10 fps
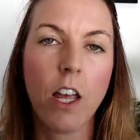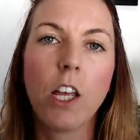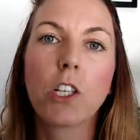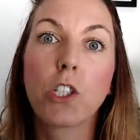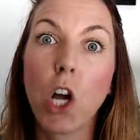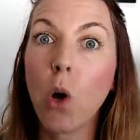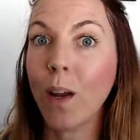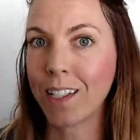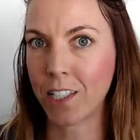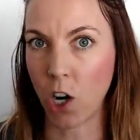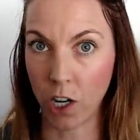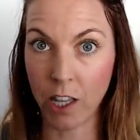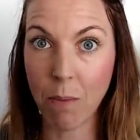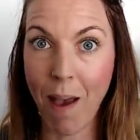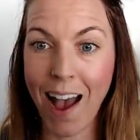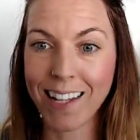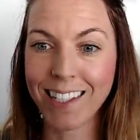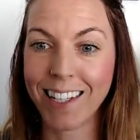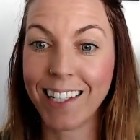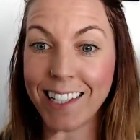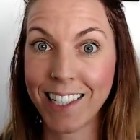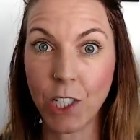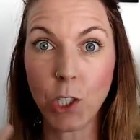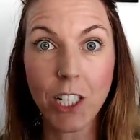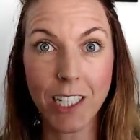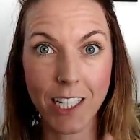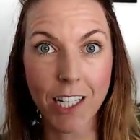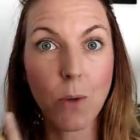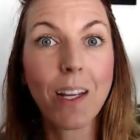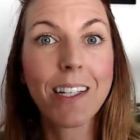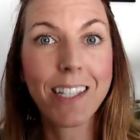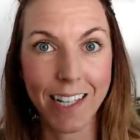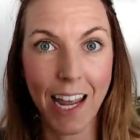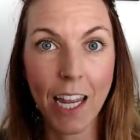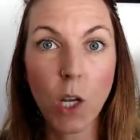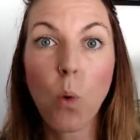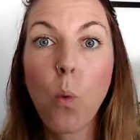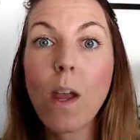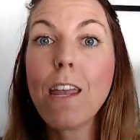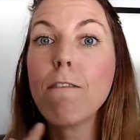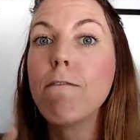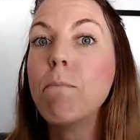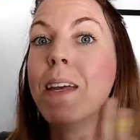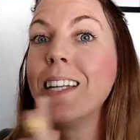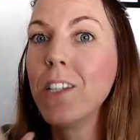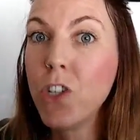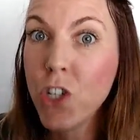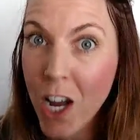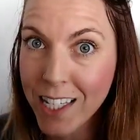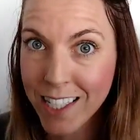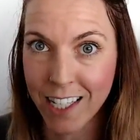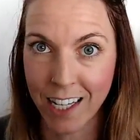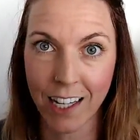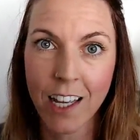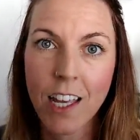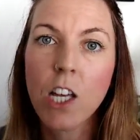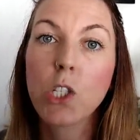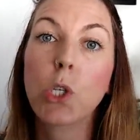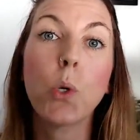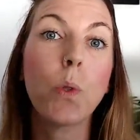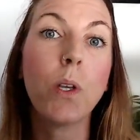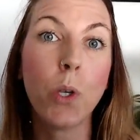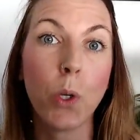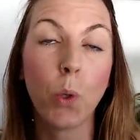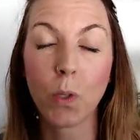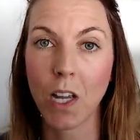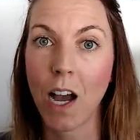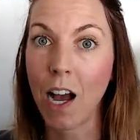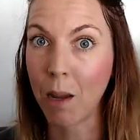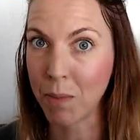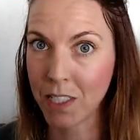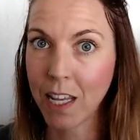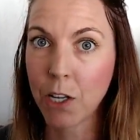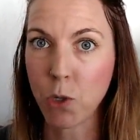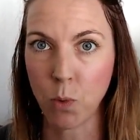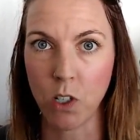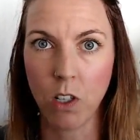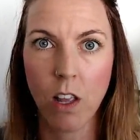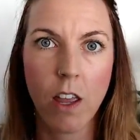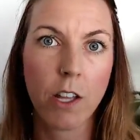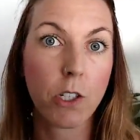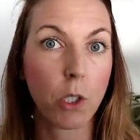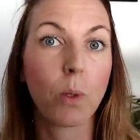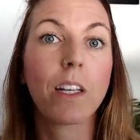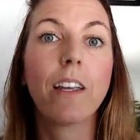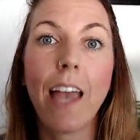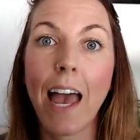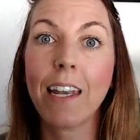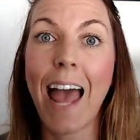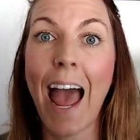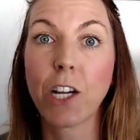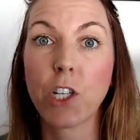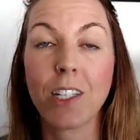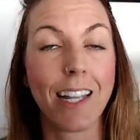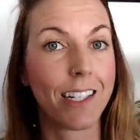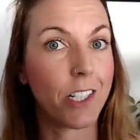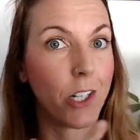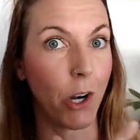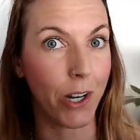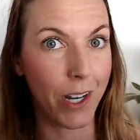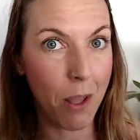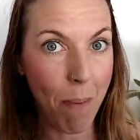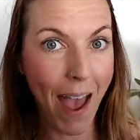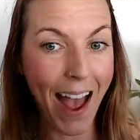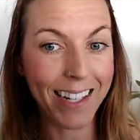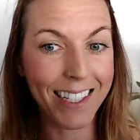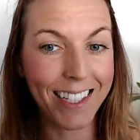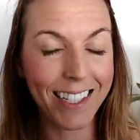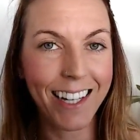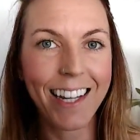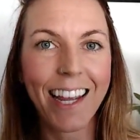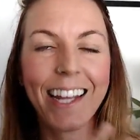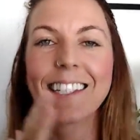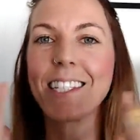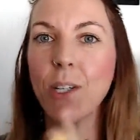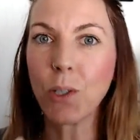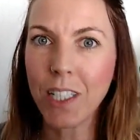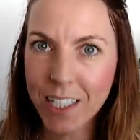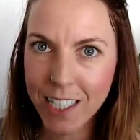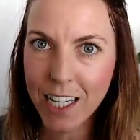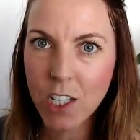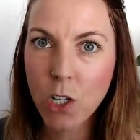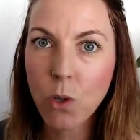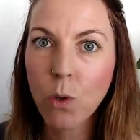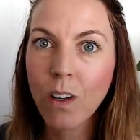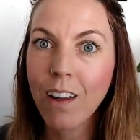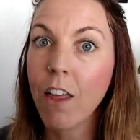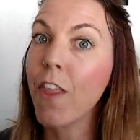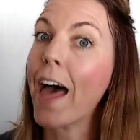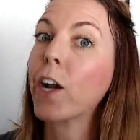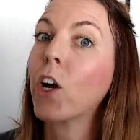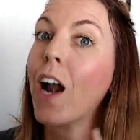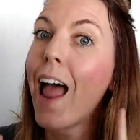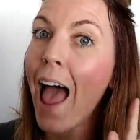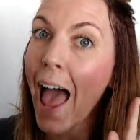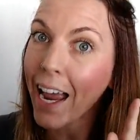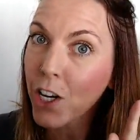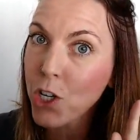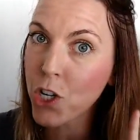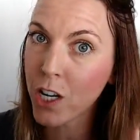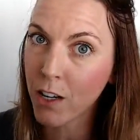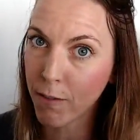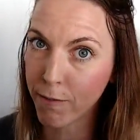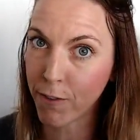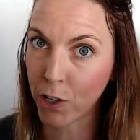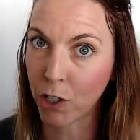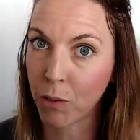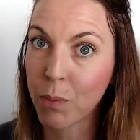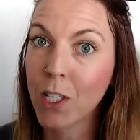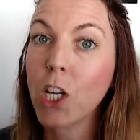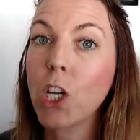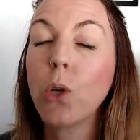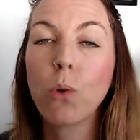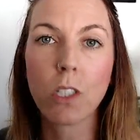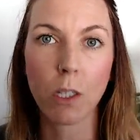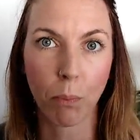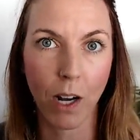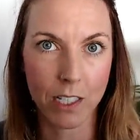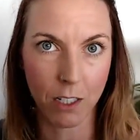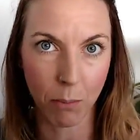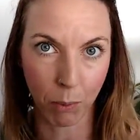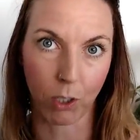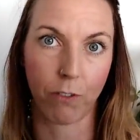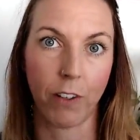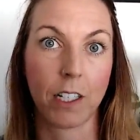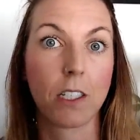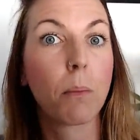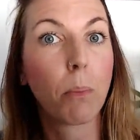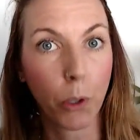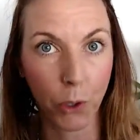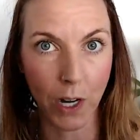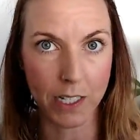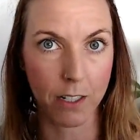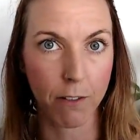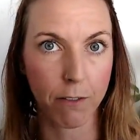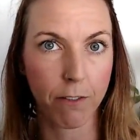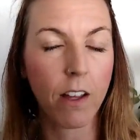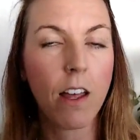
So it started in the past. It's still continuing today. We've been adjusting to the new time schedule. So again, actions that started in the past and still continue that are action verbs use the present perfect progressive.